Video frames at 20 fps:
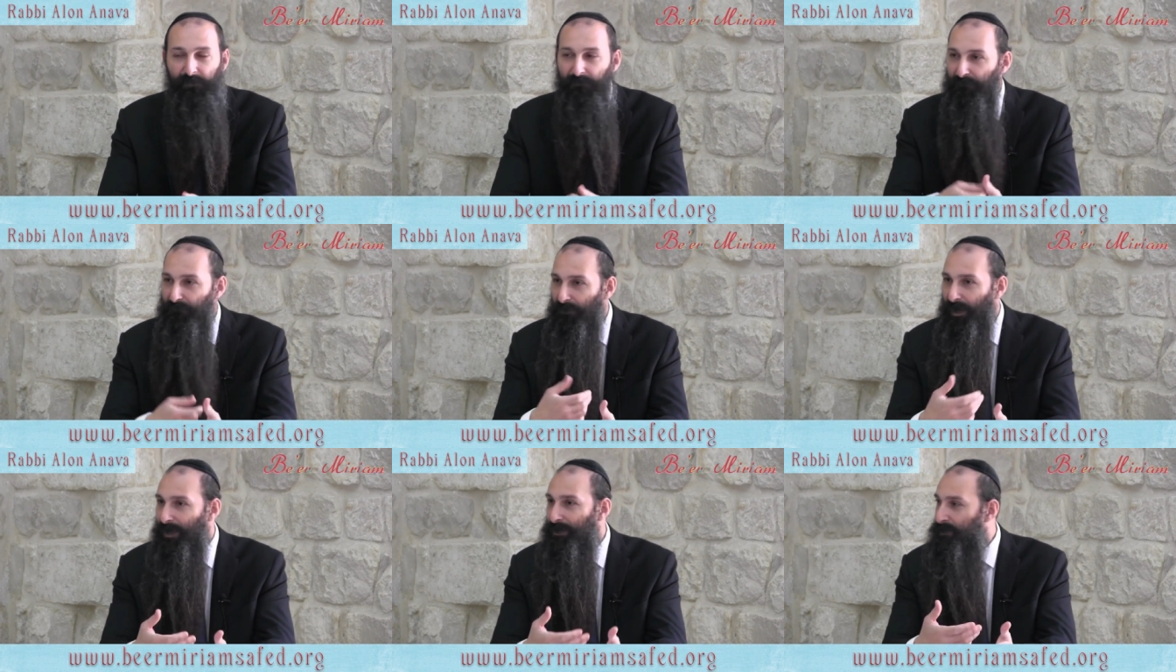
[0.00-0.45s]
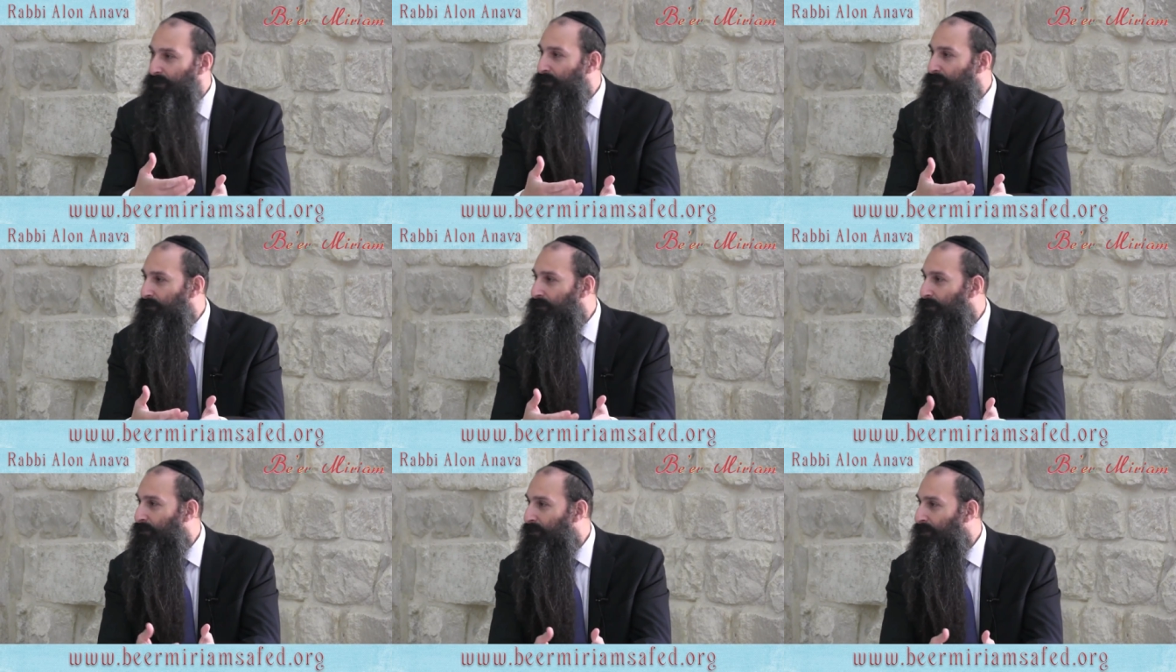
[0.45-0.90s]

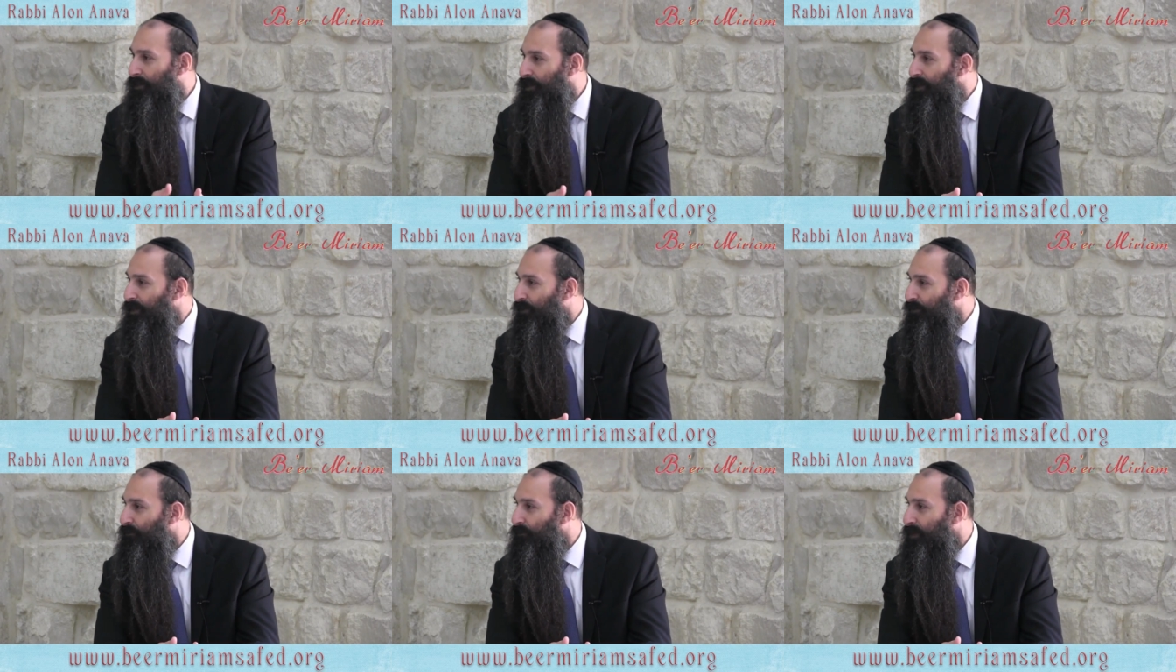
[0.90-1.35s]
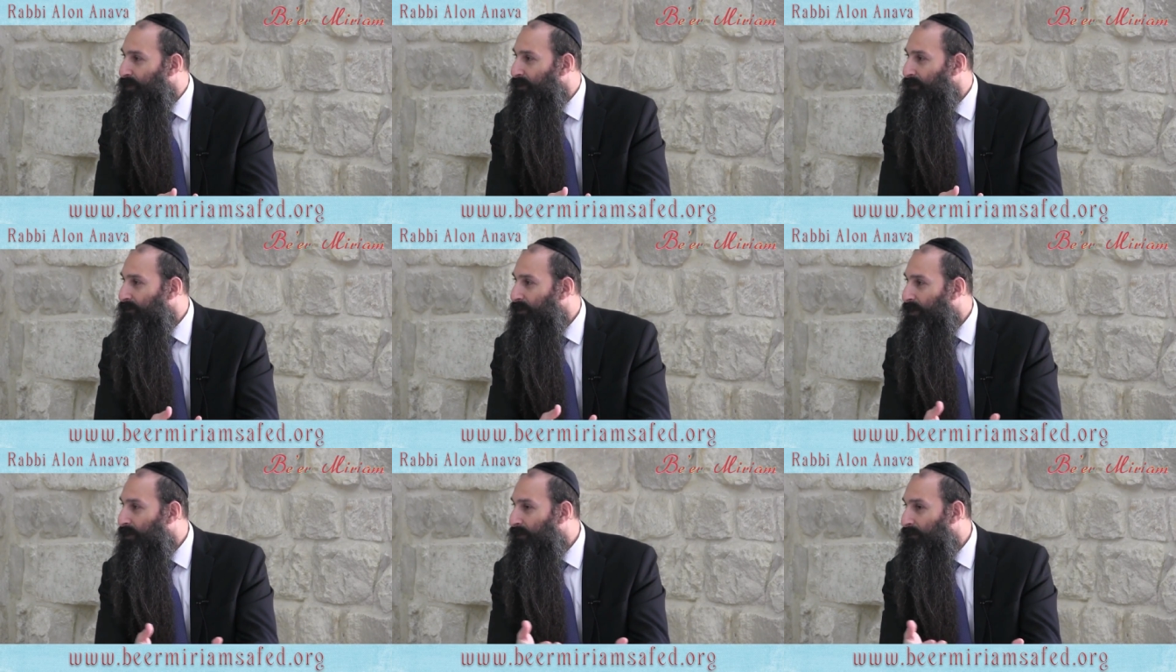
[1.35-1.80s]
must hear me,
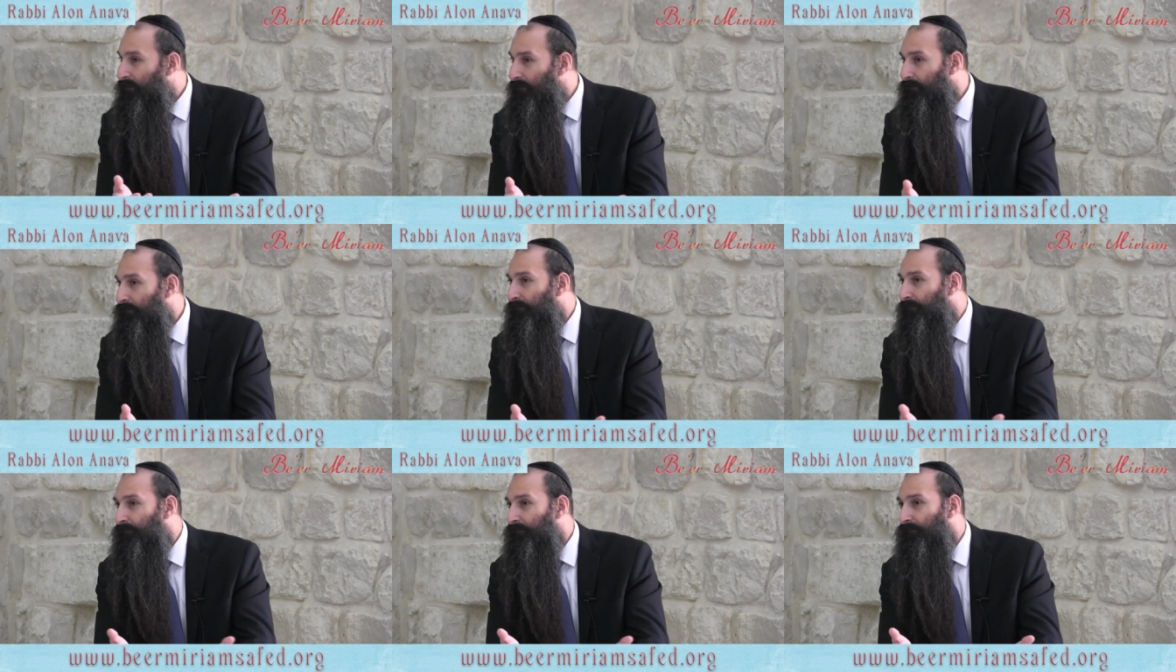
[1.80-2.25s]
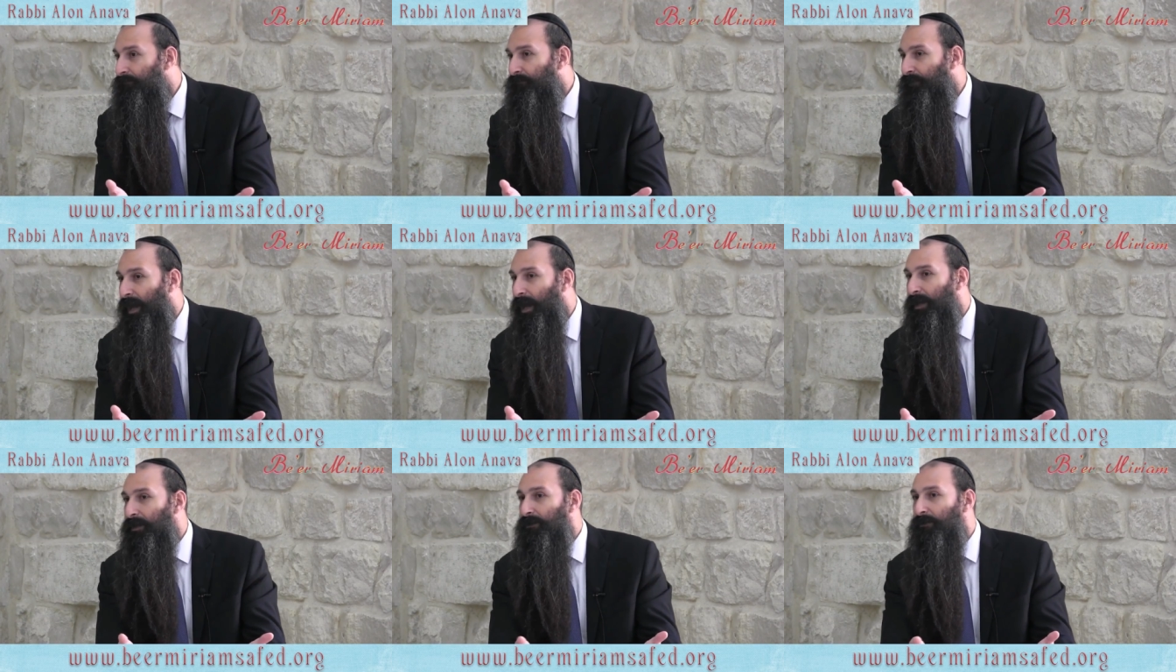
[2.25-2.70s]
then
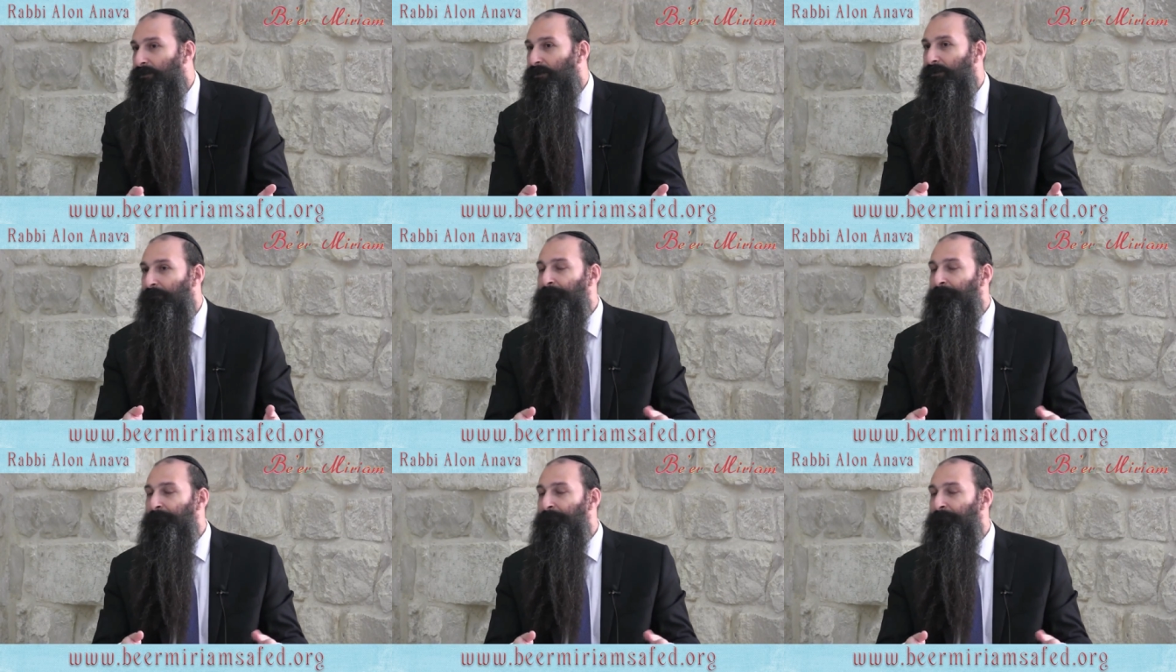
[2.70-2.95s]
fine.